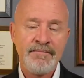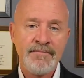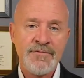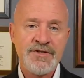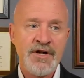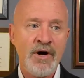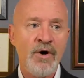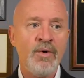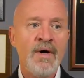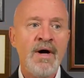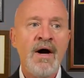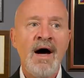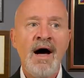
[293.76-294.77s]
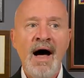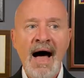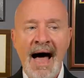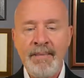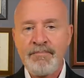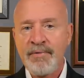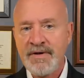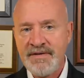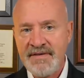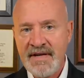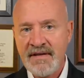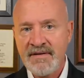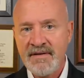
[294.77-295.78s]
So I
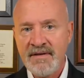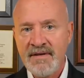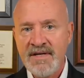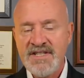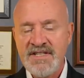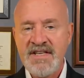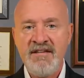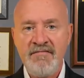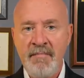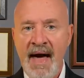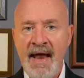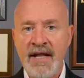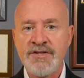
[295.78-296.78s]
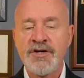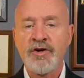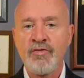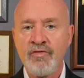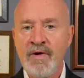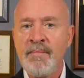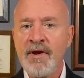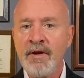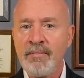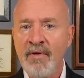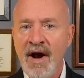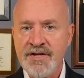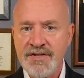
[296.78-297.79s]
predict Steve Bannon's criminal
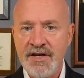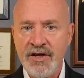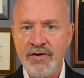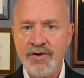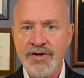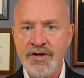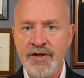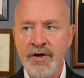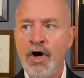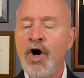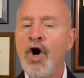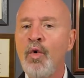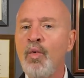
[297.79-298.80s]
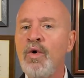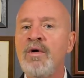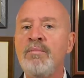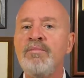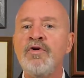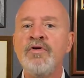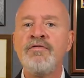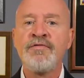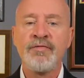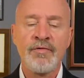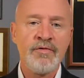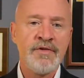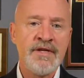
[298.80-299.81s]
prosecution will move
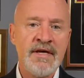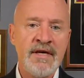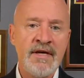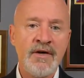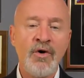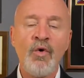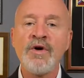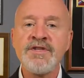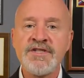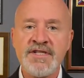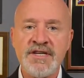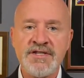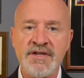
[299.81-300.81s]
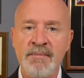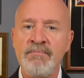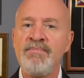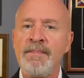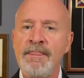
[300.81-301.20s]
through the court system